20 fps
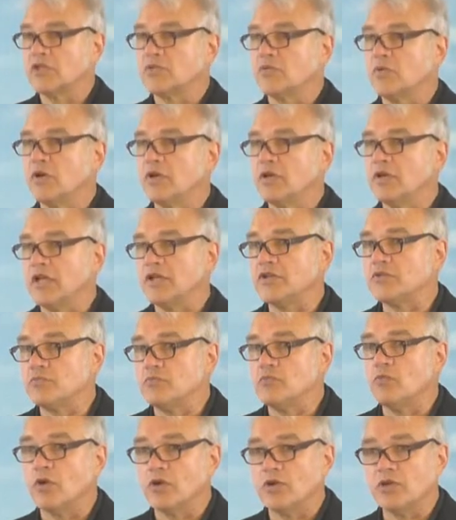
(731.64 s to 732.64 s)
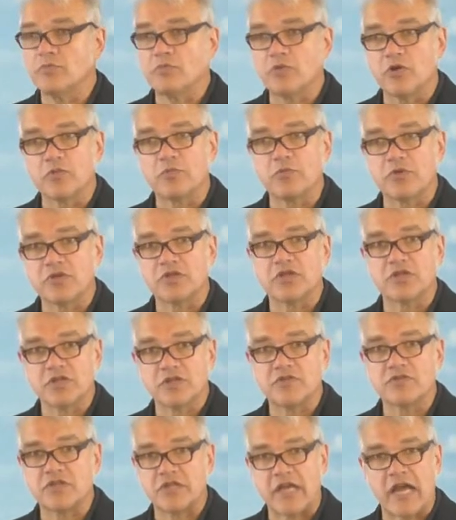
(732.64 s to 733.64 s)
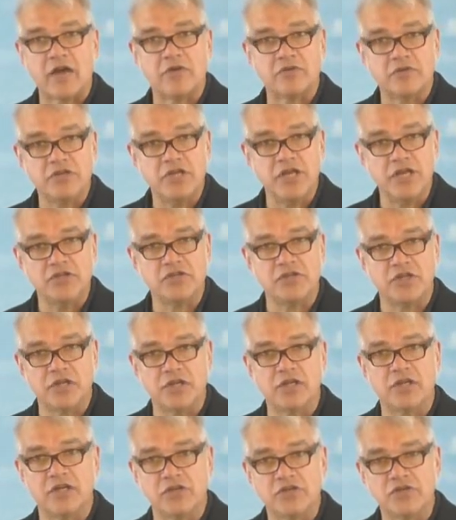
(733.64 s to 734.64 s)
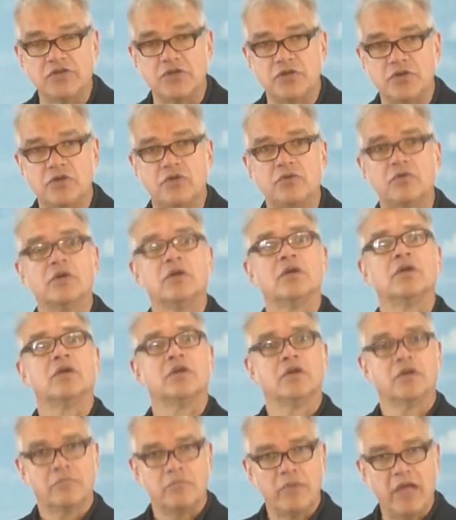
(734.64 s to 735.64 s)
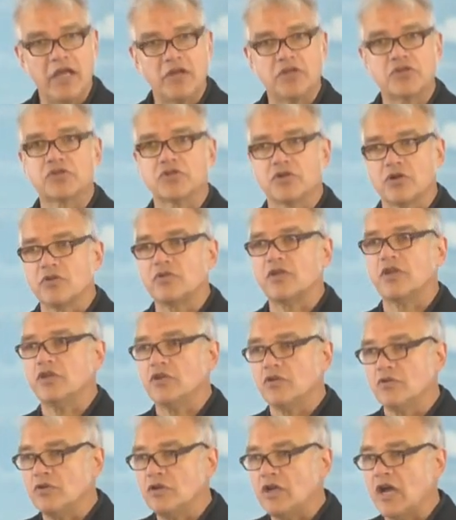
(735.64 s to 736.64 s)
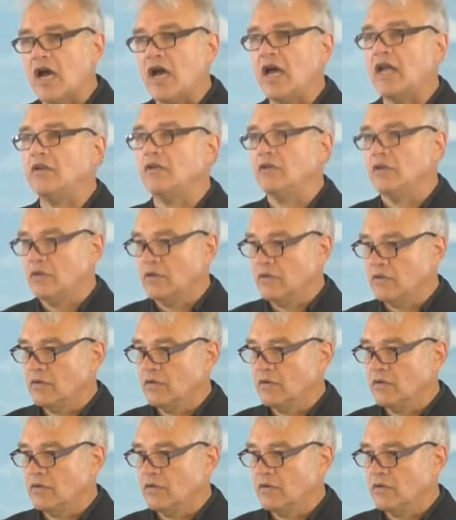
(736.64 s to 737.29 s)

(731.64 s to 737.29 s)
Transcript: It's one of the purposes of sound teaching is to make sure that you're not